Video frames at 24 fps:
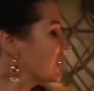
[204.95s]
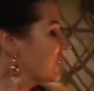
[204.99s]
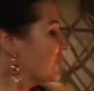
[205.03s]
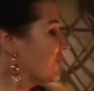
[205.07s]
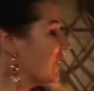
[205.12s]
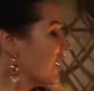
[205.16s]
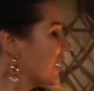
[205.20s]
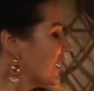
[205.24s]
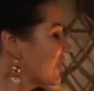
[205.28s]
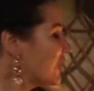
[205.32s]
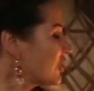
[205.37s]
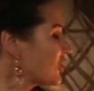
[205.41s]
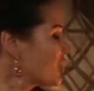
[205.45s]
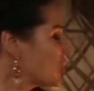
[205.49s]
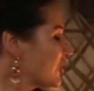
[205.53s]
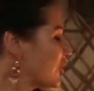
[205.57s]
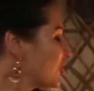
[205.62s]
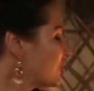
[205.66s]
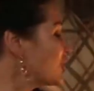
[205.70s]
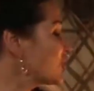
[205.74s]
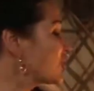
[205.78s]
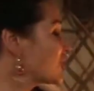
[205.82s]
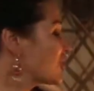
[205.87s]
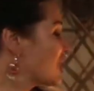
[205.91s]
The
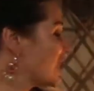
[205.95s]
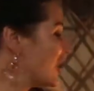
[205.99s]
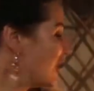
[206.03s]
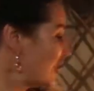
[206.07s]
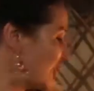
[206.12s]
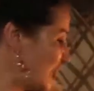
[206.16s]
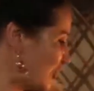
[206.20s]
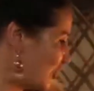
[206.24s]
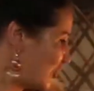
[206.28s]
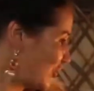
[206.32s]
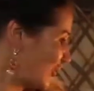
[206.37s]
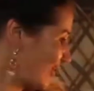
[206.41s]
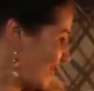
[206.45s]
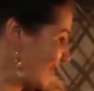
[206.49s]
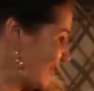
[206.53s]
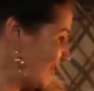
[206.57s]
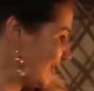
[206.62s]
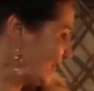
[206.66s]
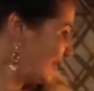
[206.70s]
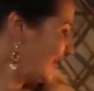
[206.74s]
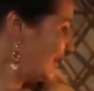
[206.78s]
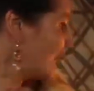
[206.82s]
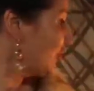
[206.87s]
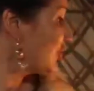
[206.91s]
spirit of fire,
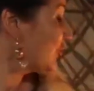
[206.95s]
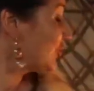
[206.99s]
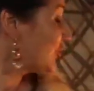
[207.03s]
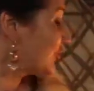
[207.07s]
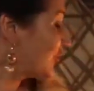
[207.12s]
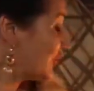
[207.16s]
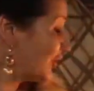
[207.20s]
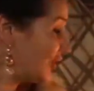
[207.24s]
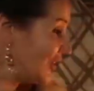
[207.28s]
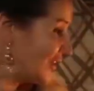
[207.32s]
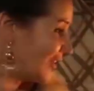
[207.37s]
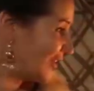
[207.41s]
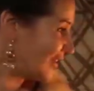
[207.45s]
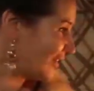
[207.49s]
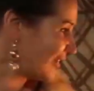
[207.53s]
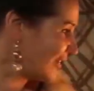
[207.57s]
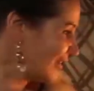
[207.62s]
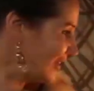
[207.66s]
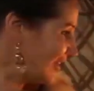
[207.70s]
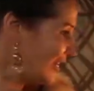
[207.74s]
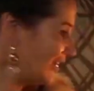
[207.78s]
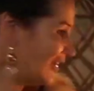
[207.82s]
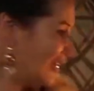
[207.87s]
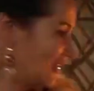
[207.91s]
please
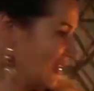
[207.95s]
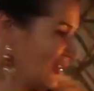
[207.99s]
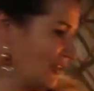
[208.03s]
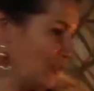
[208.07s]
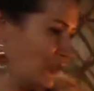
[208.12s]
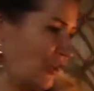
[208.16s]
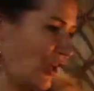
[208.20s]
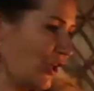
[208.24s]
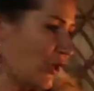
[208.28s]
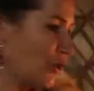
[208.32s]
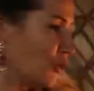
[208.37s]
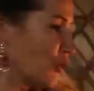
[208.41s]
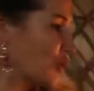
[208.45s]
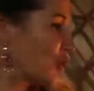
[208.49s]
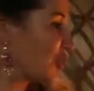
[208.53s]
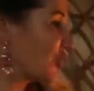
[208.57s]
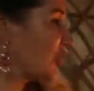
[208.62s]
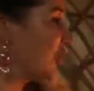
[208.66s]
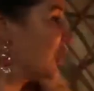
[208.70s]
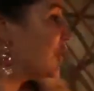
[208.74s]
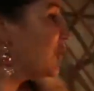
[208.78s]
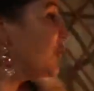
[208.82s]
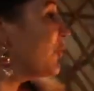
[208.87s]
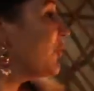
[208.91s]
help us
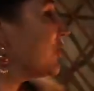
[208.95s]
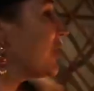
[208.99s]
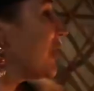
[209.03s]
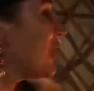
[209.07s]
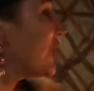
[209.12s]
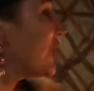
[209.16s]
in this